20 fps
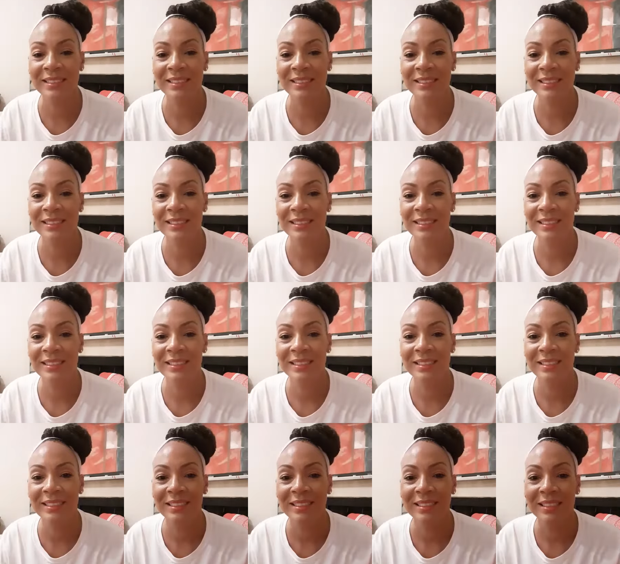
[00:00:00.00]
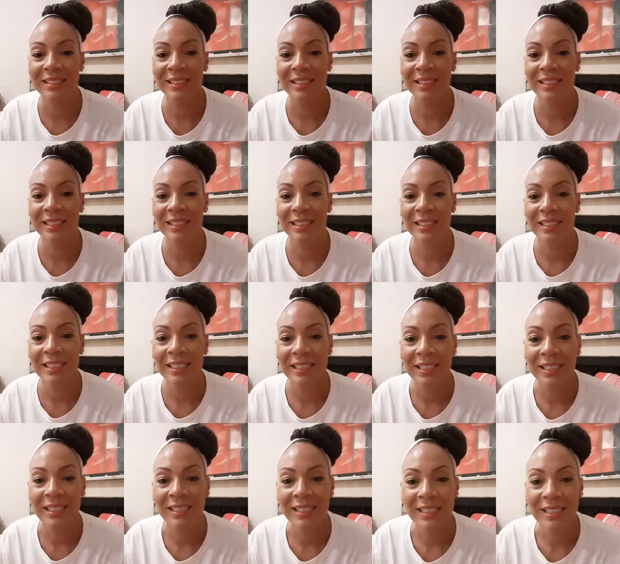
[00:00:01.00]

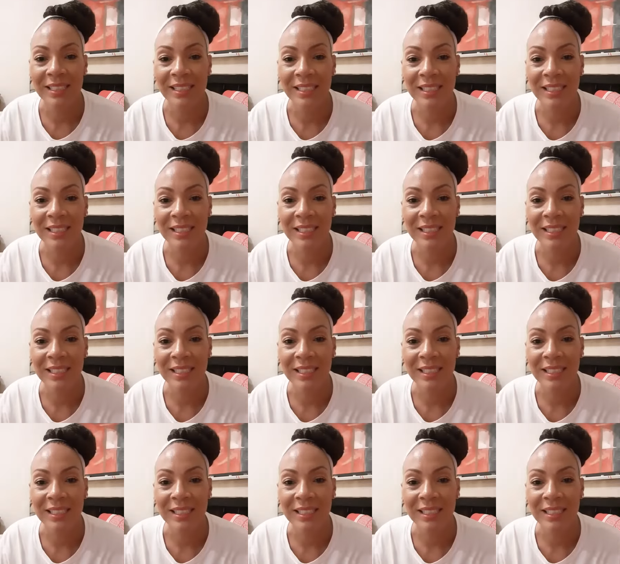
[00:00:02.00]
(no one is talking)